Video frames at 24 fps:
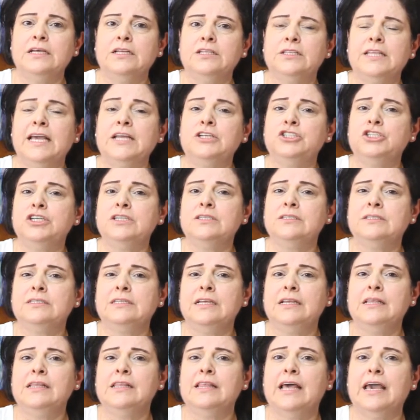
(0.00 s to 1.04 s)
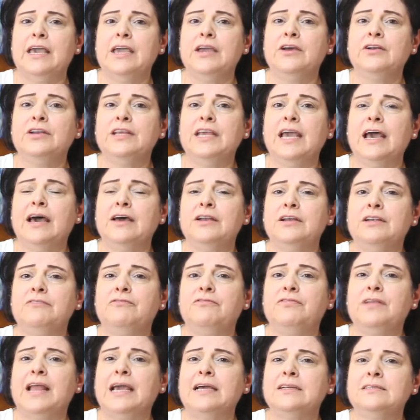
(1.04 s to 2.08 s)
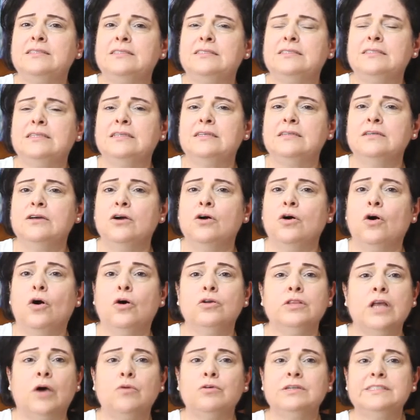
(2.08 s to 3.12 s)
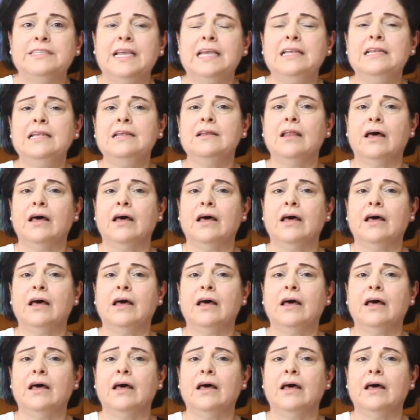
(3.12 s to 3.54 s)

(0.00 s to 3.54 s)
Tensions in the area reflect on our daily